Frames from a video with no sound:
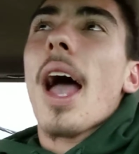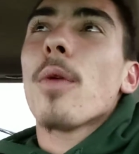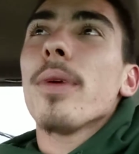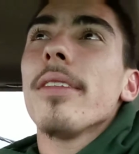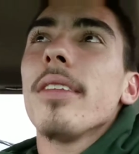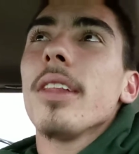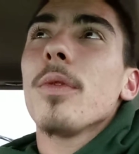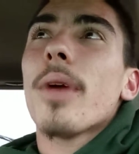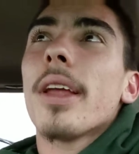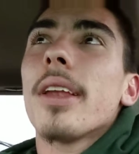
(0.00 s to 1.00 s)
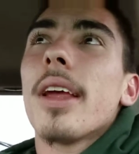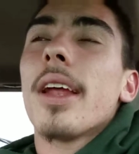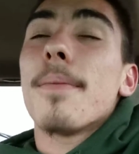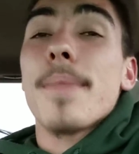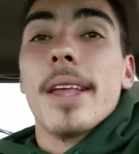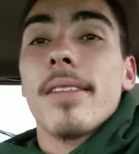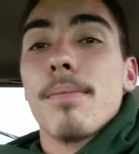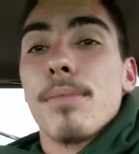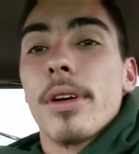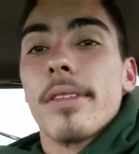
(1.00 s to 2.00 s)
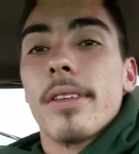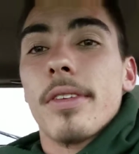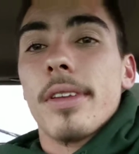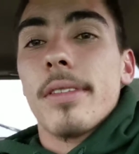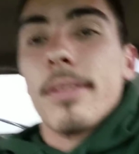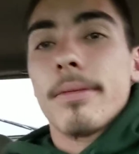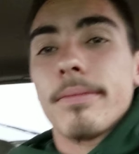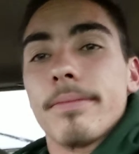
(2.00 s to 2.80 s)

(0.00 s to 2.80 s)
I recently read an amazing book series.